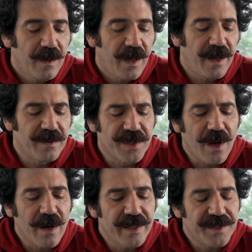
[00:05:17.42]
there's an
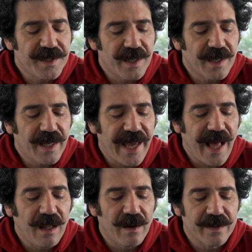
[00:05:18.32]
artist at
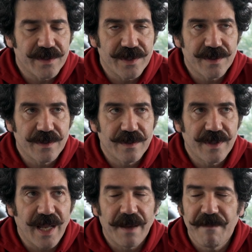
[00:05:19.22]
CalArts
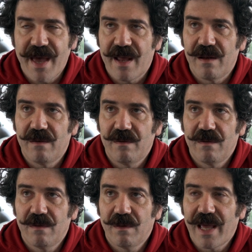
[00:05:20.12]
that I met
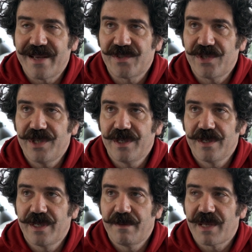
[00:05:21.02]
last
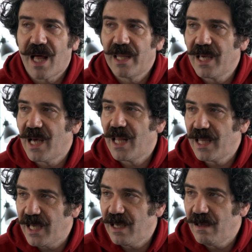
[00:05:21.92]
year named Alia
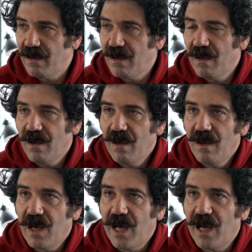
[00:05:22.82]
Ali.
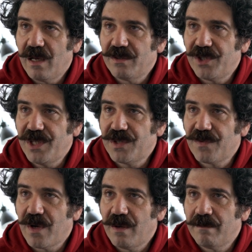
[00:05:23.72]
She's
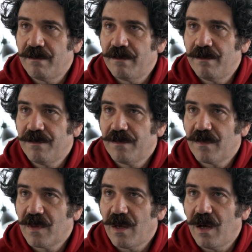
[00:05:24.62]
from,
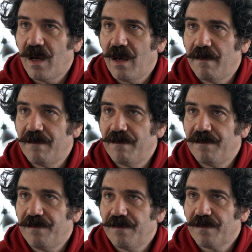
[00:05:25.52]

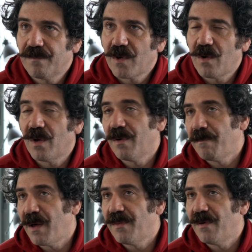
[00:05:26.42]
or her
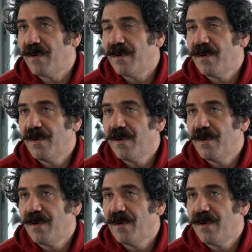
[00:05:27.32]
mother